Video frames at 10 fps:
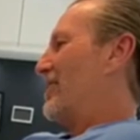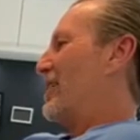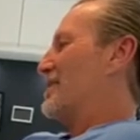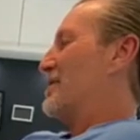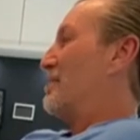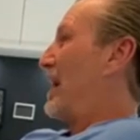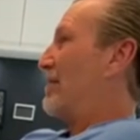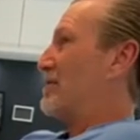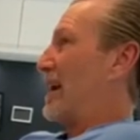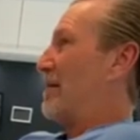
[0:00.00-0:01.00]
Now listen,
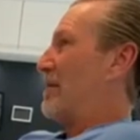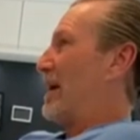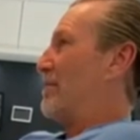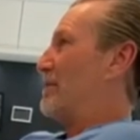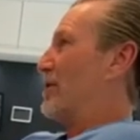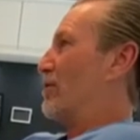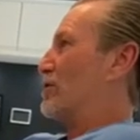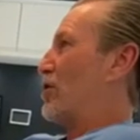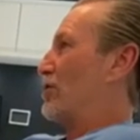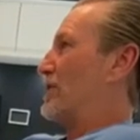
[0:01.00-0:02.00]
I've you know
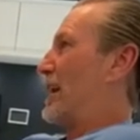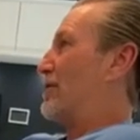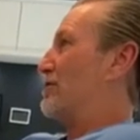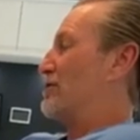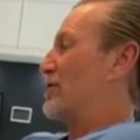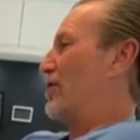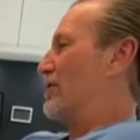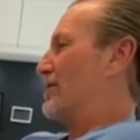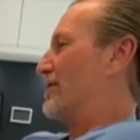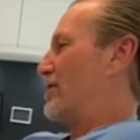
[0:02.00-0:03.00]
Scotty Andrew
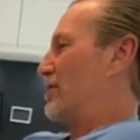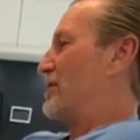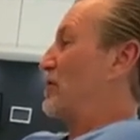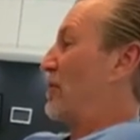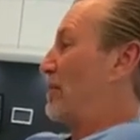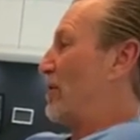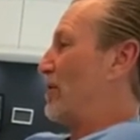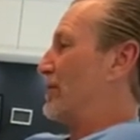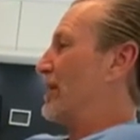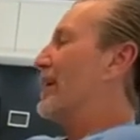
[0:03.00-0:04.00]
Scott. Scotty's on the
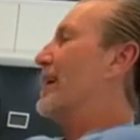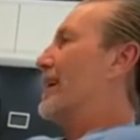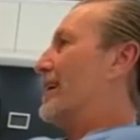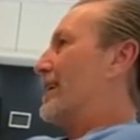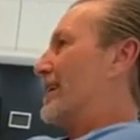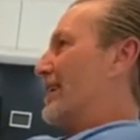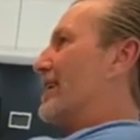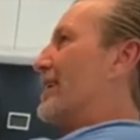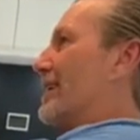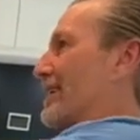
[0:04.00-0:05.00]
board. I'm really good
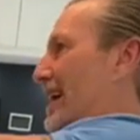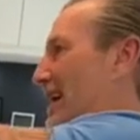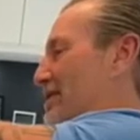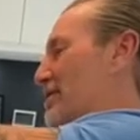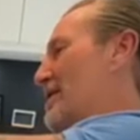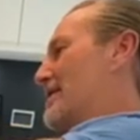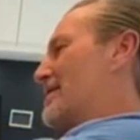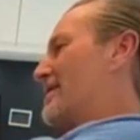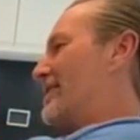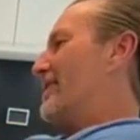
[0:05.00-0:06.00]
friends. Yeah. So
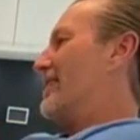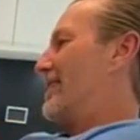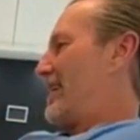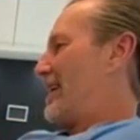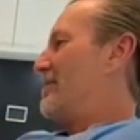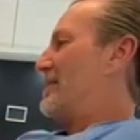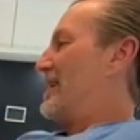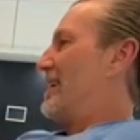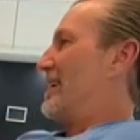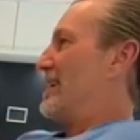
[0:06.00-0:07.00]

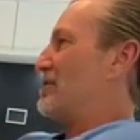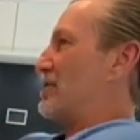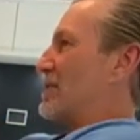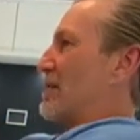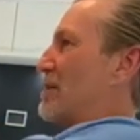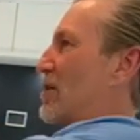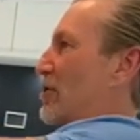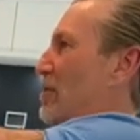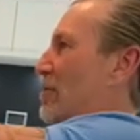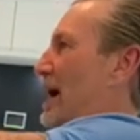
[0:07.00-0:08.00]
he's just give me
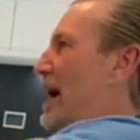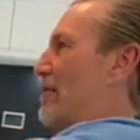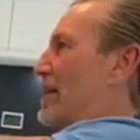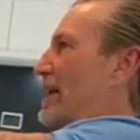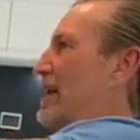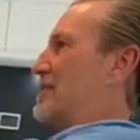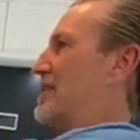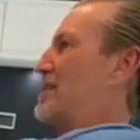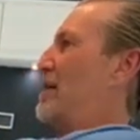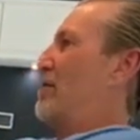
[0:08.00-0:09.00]
your number, Harry, and I
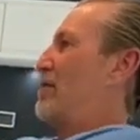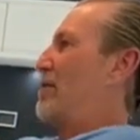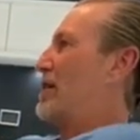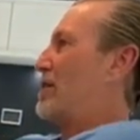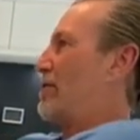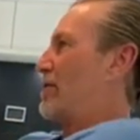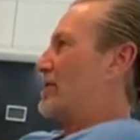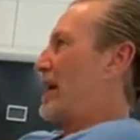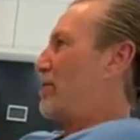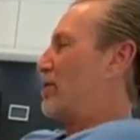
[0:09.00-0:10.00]
listen, I'm gonna ring you
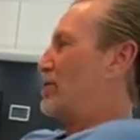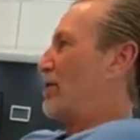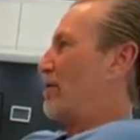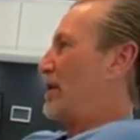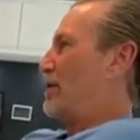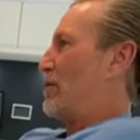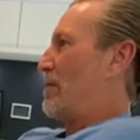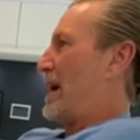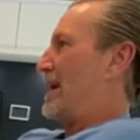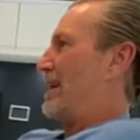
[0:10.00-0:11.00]
because I watched your video,
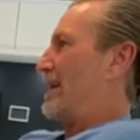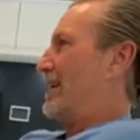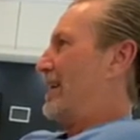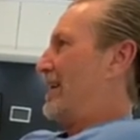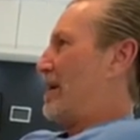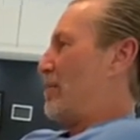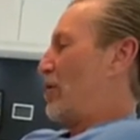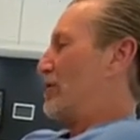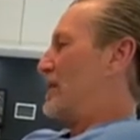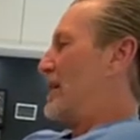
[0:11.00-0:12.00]
mate, and it
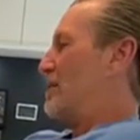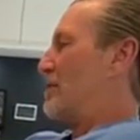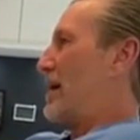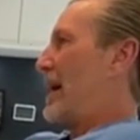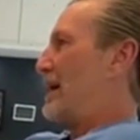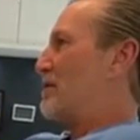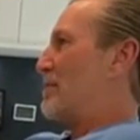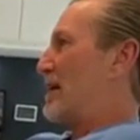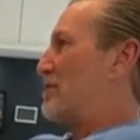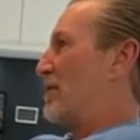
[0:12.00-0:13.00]
brought tears to my eyes,
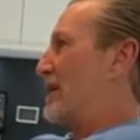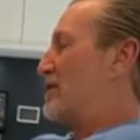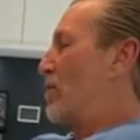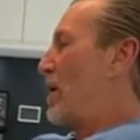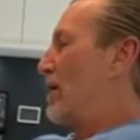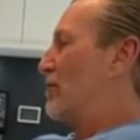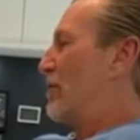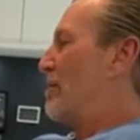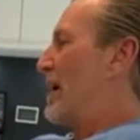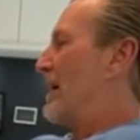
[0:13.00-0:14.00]
mate. So listen, well
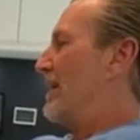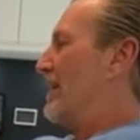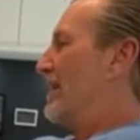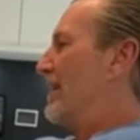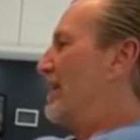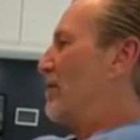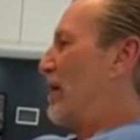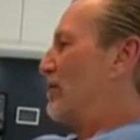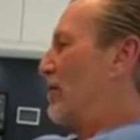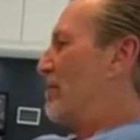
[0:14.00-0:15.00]
done, mate.
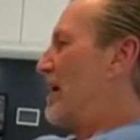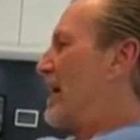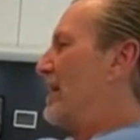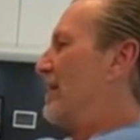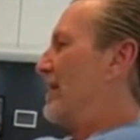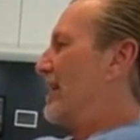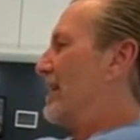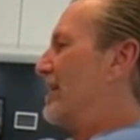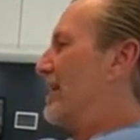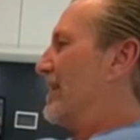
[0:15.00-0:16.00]
Well done, mate.
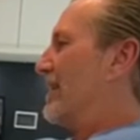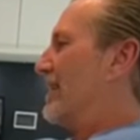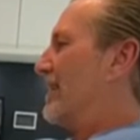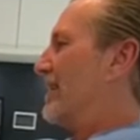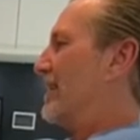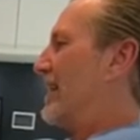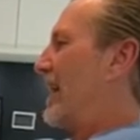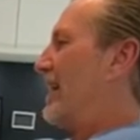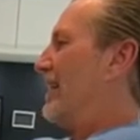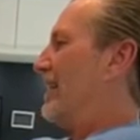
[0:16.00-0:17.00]

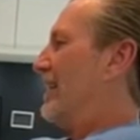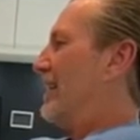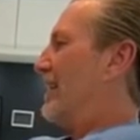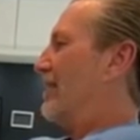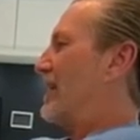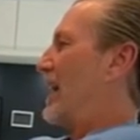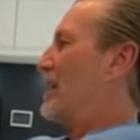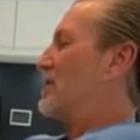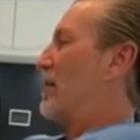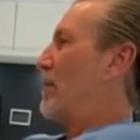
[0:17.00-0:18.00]
Yeah? Okay,
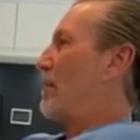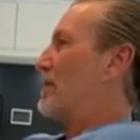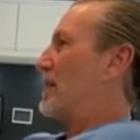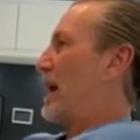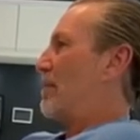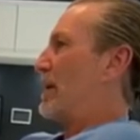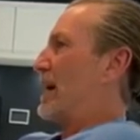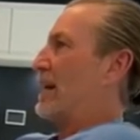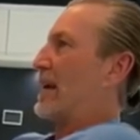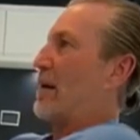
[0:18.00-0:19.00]
listen, and when we start
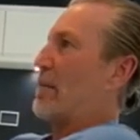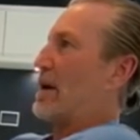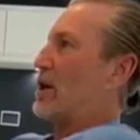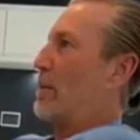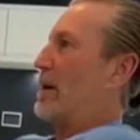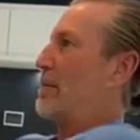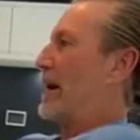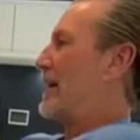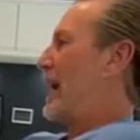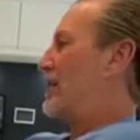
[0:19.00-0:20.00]
playing again, mate, you can be
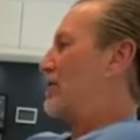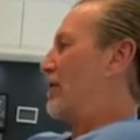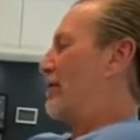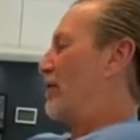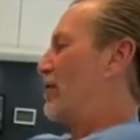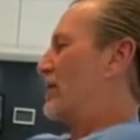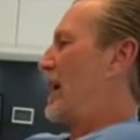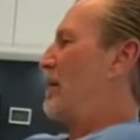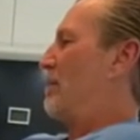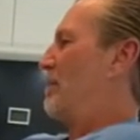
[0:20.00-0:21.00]
my guest on the first
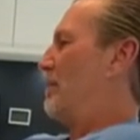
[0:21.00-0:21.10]
game.